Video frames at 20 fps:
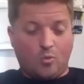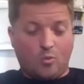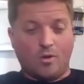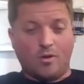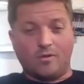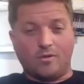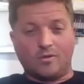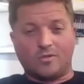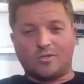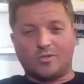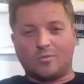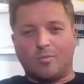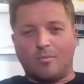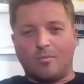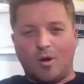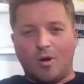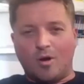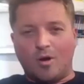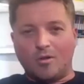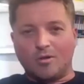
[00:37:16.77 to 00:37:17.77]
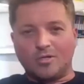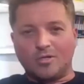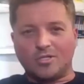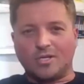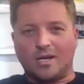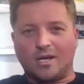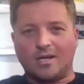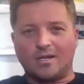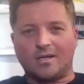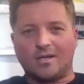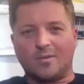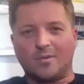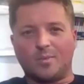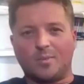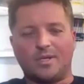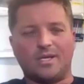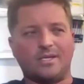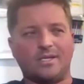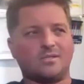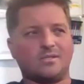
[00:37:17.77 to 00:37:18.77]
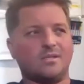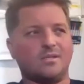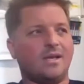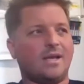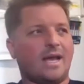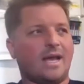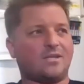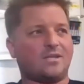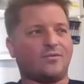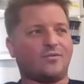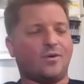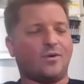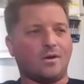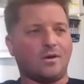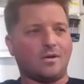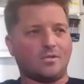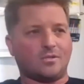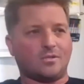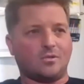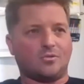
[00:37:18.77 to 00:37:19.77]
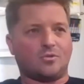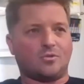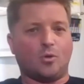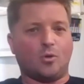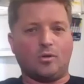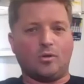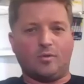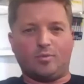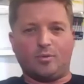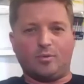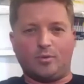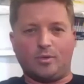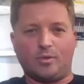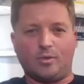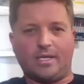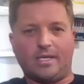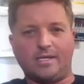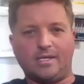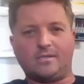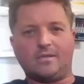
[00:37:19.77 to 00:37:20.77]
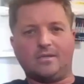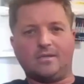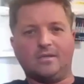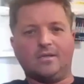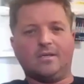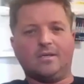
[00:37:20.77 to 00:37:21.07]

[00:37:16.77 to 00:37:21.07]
one of the smaller shock companies as far as total employees,